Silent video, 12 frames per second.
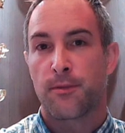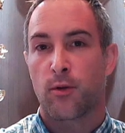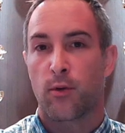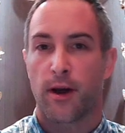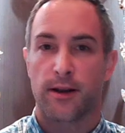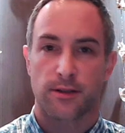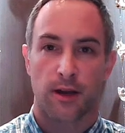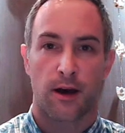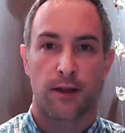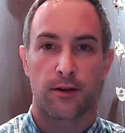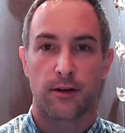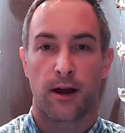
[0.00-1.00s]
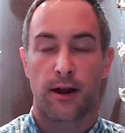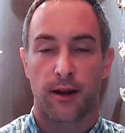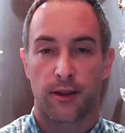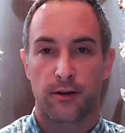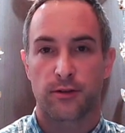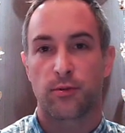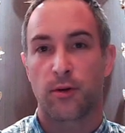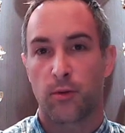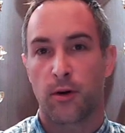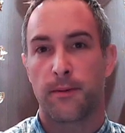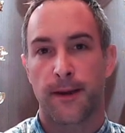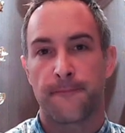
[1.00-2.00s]
whereas on others we
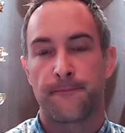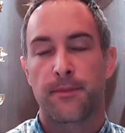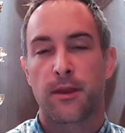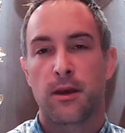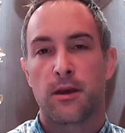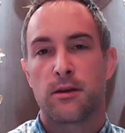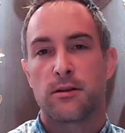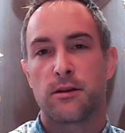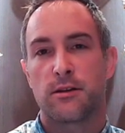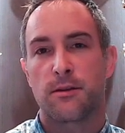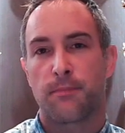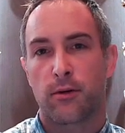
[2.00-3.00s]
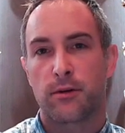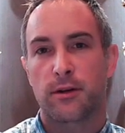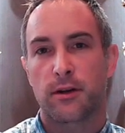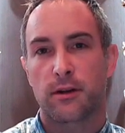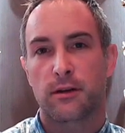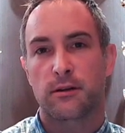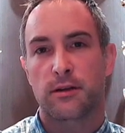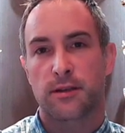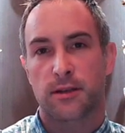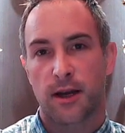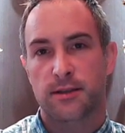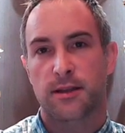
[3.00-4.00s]
will be. So it's important to
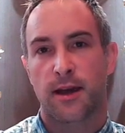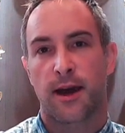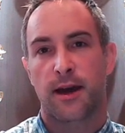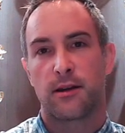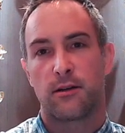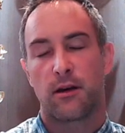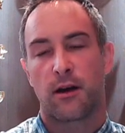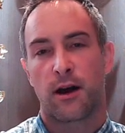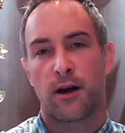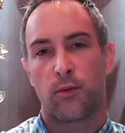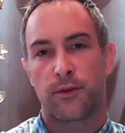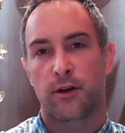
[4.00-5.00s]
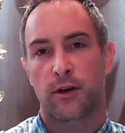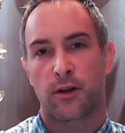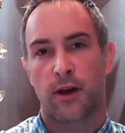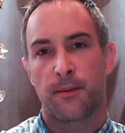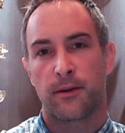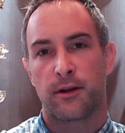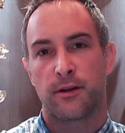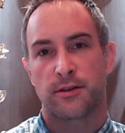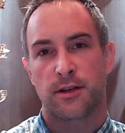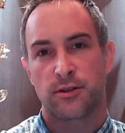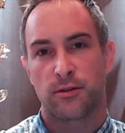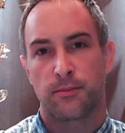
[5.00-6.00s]
discuss that with your collaborators
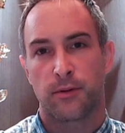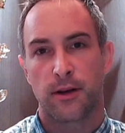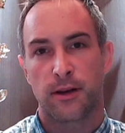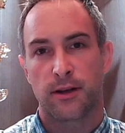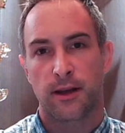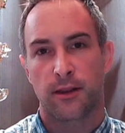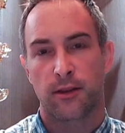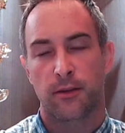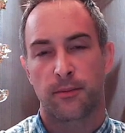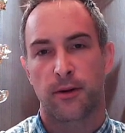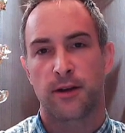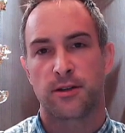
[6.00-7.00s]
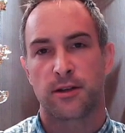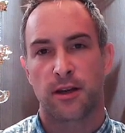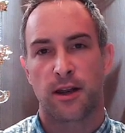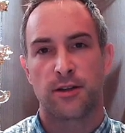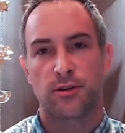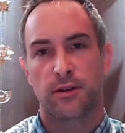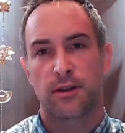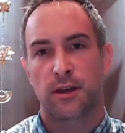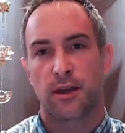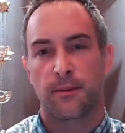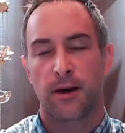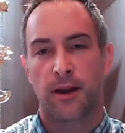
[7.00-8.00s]
as you're putting together the project and as you're
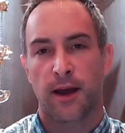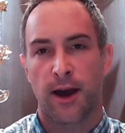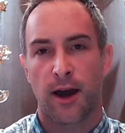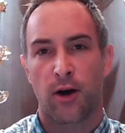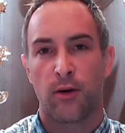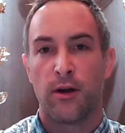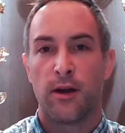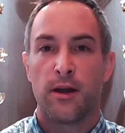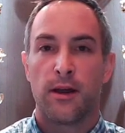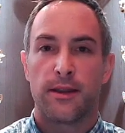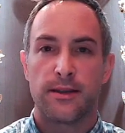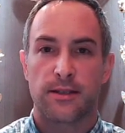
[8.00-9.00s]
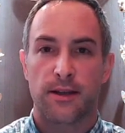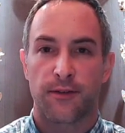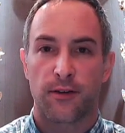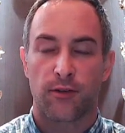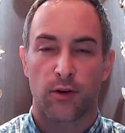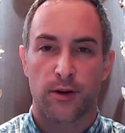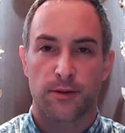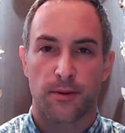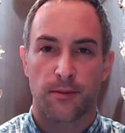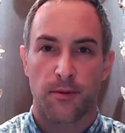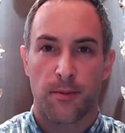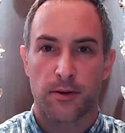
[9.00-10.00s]
thinking about how these different requests for
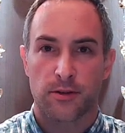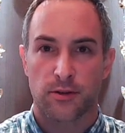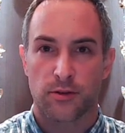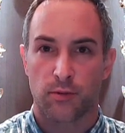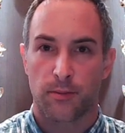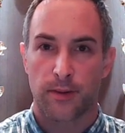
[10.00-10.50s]
proposals will